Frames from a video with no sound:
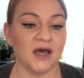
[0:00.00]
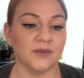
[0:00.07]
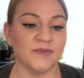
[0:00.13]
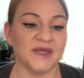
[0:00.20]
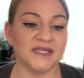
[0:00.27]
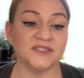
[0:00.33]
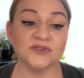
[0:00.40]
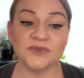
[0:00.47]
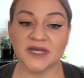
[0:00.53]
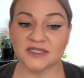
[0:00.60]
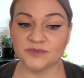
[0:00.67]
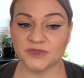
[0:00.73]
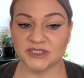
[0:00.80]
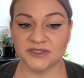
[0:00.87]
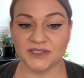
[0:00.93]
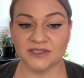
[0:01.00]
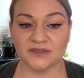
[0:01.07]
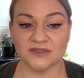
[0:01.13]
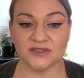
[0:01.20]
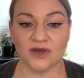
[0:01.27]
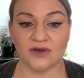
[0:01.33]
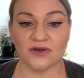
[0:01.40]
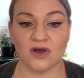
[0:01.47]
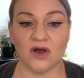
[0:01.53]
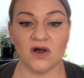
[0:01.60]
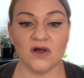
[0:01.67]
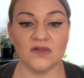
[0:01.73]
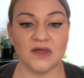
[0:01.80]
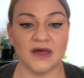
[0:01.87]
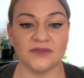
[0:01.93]
Indirect materials are
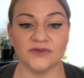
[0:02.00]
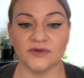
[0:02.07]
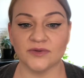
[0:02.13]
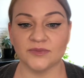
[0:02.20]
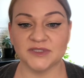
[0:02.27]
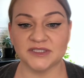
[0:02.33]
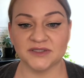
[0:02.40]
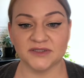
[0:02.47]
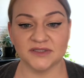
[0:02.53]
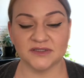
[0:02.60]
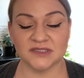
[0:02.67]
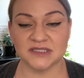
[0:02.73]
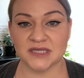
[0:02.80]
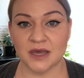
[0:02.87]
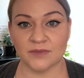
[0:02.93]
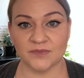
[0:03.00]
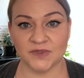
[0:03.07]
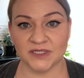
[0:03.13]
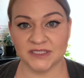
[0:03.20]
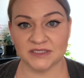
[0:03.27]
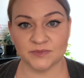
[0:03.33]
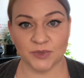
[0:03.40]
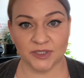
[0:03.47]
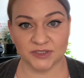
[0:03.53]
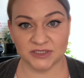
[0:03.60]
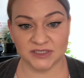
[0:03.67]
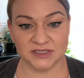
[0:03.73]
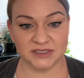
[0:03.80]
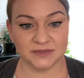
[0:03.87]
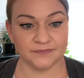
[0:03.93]
all other materials companies
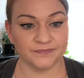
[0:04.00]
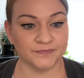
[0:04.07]
purchase.